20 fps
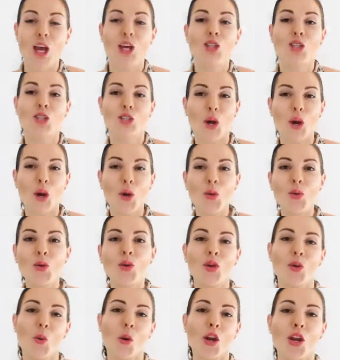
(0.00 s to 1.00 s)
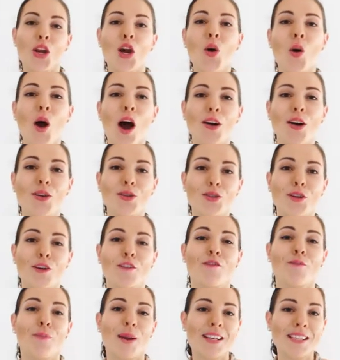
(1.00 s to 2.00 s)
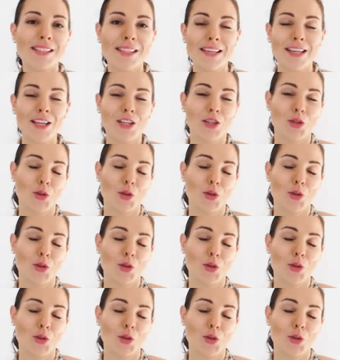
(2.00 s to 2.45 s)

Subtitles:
So you want to know how to solve basic